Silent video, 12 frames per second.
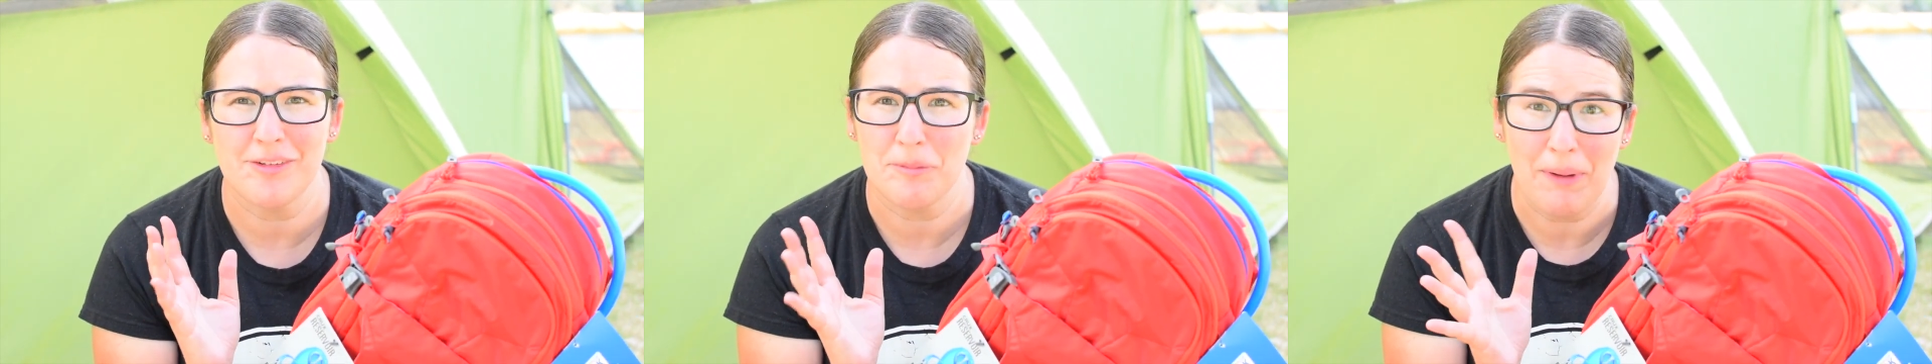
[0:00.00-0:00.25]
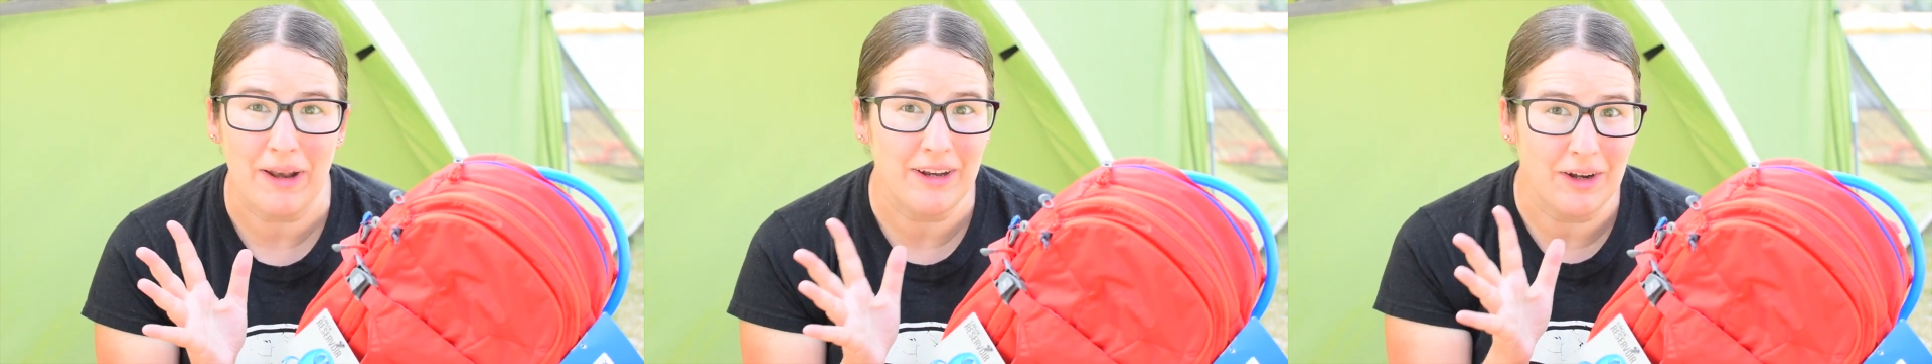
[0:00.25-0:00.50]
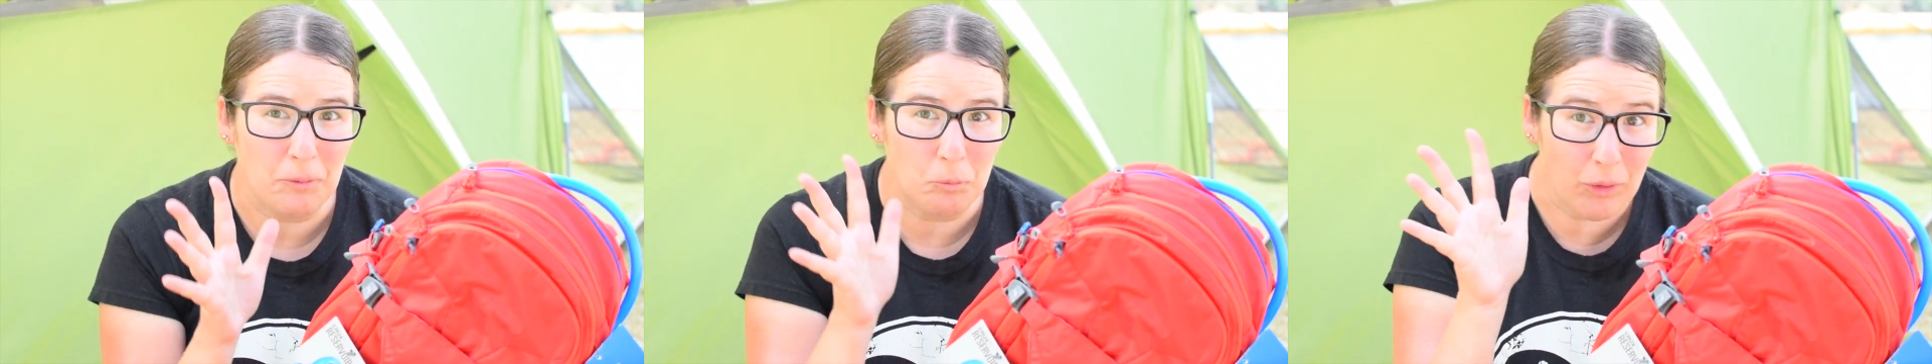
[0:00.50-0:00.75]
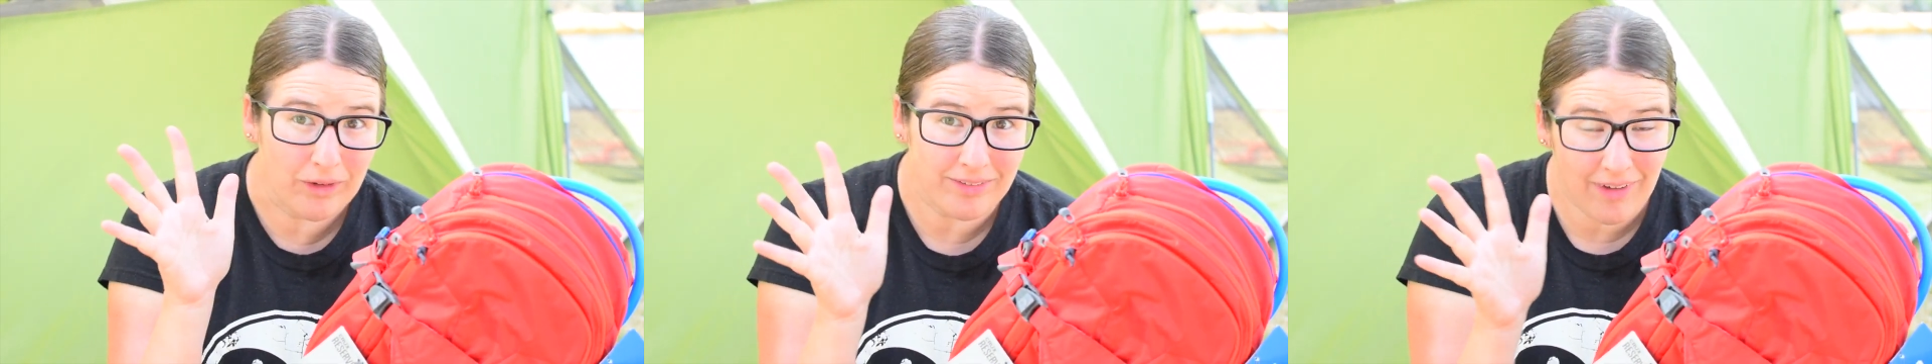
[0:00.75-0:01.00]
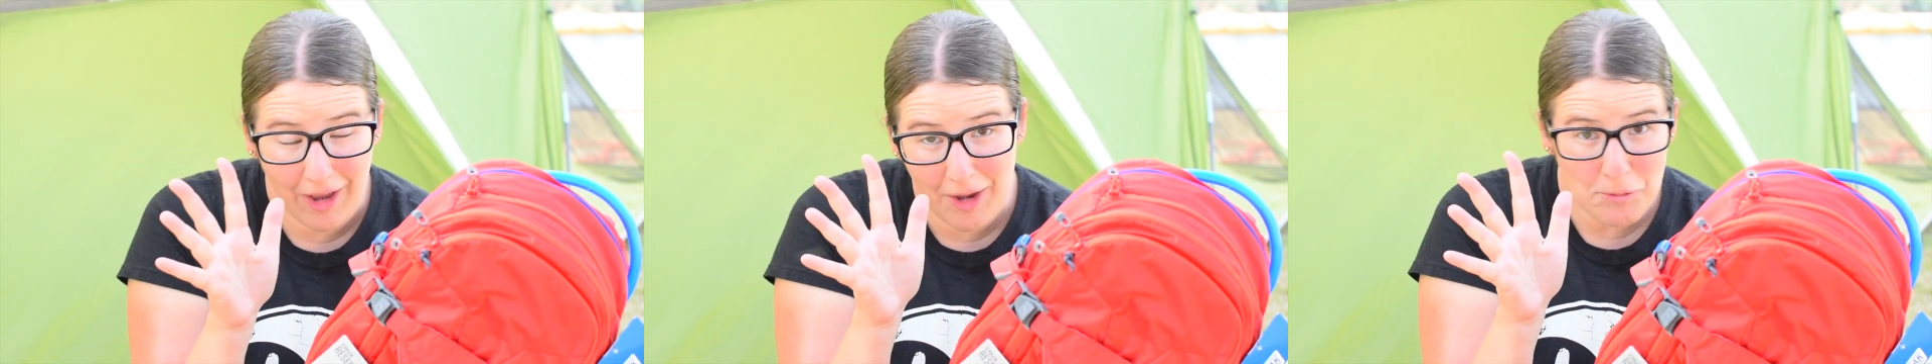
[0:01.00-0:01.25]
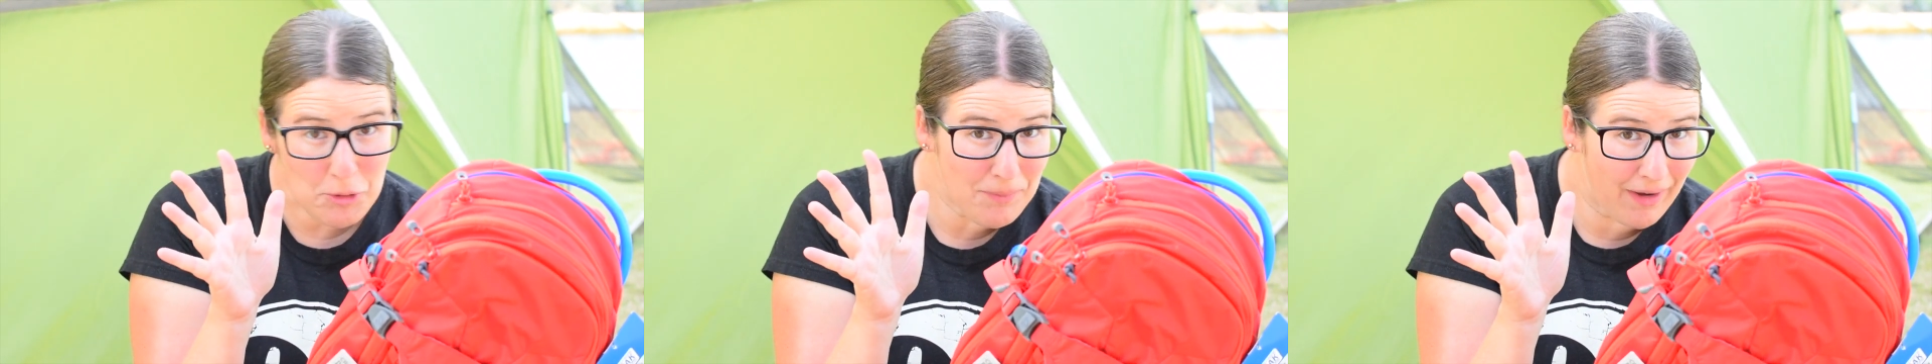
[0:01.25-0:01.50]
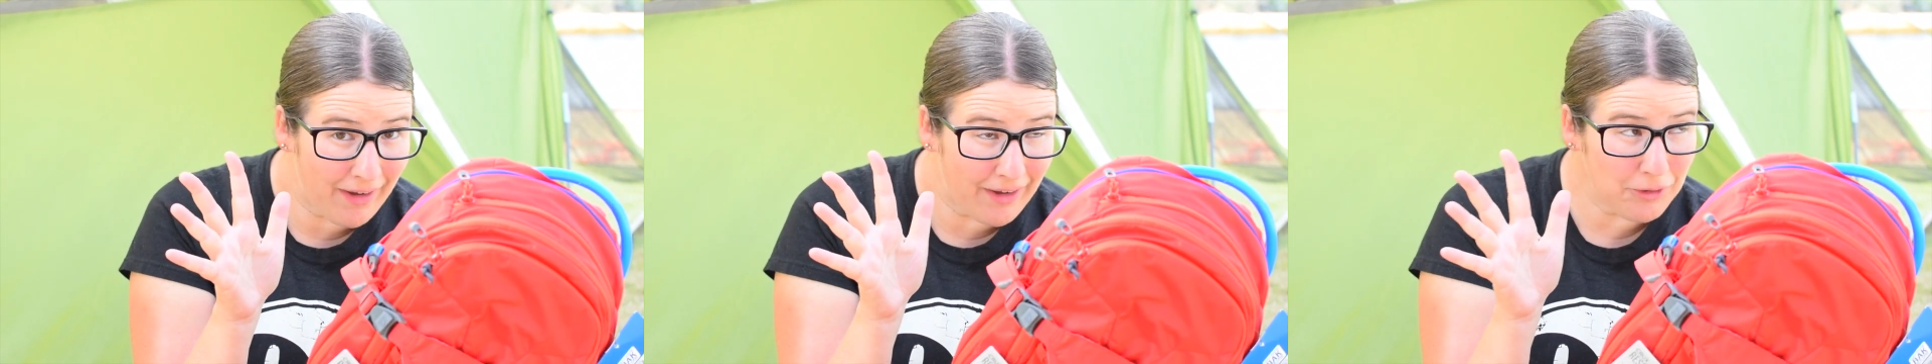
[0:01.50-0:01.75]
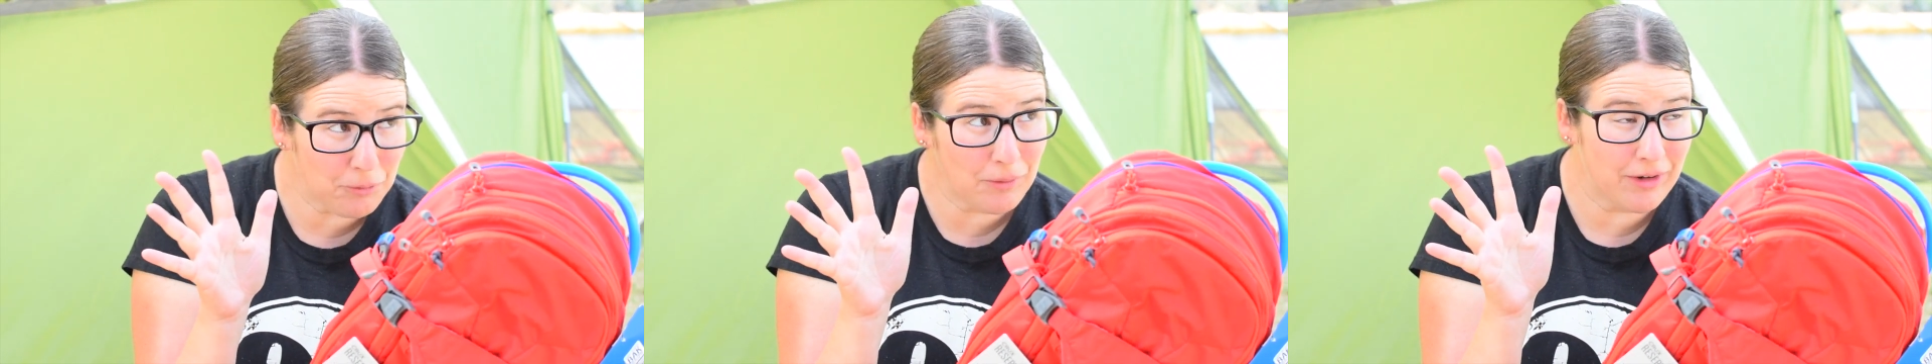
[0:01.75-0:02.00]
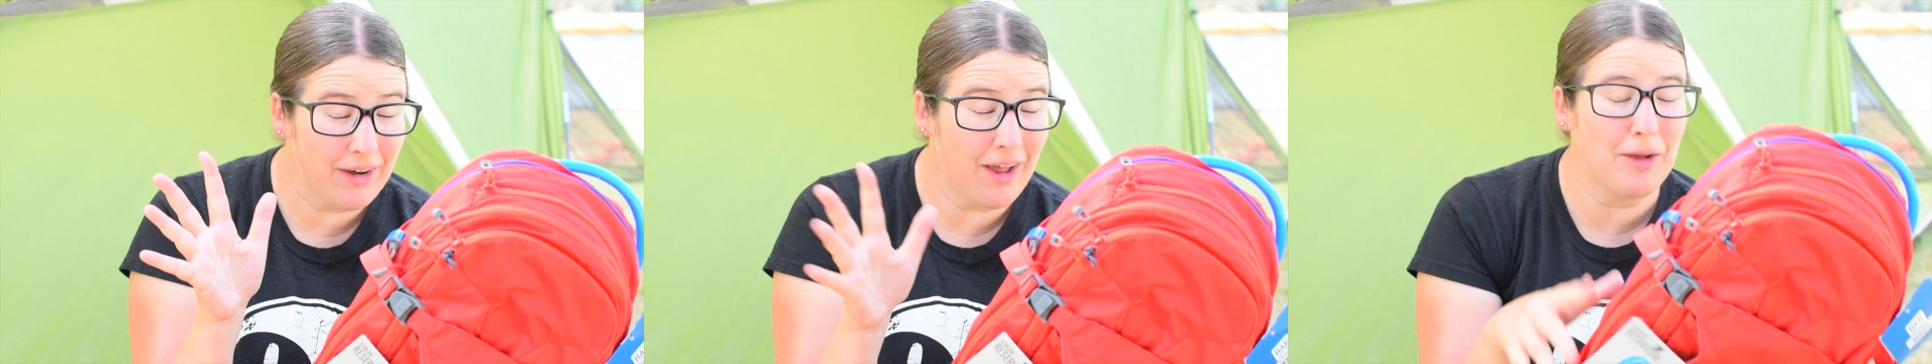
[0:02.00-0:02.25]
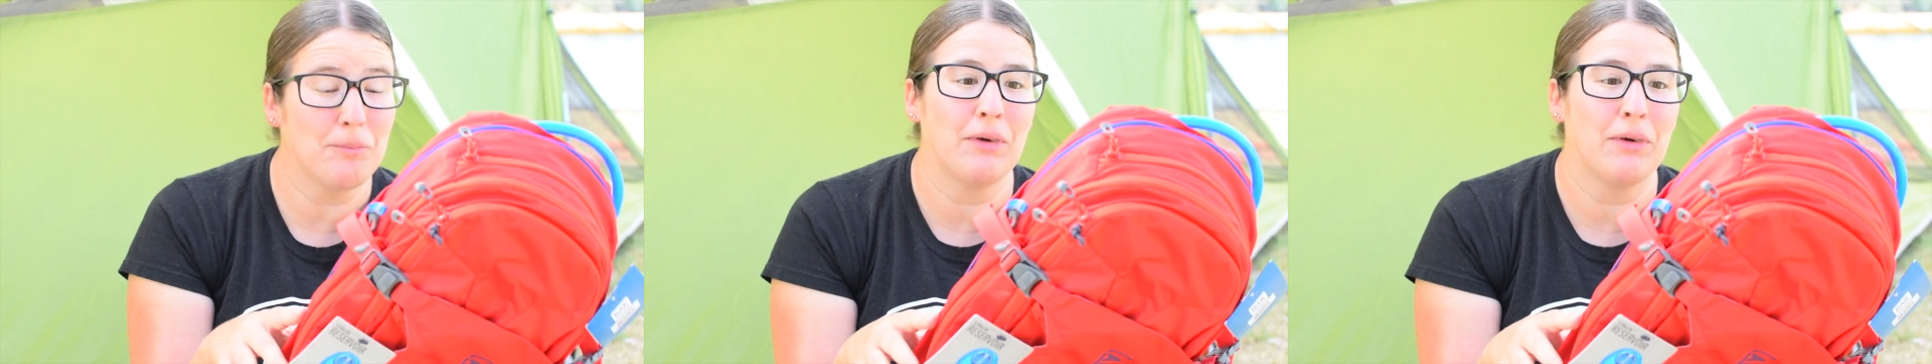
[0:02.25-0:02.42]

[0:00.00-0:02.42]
depending on what time you buy or whatnot.